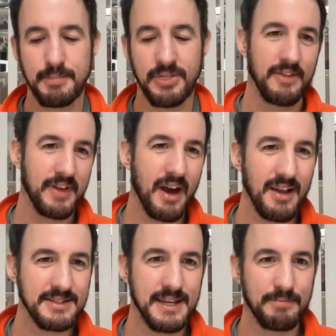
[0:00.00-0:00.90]
but the
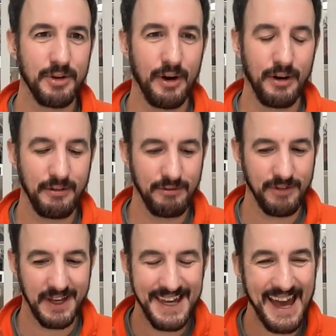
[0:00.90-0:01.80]
concept
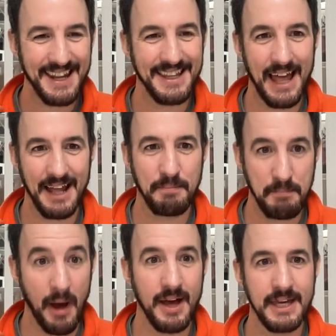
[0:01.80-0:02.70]
of getting that
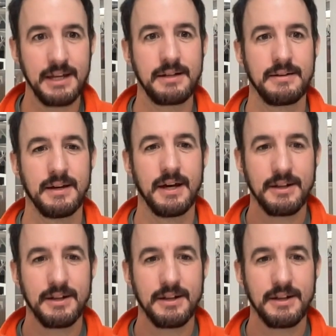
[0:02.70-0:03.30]
buy-in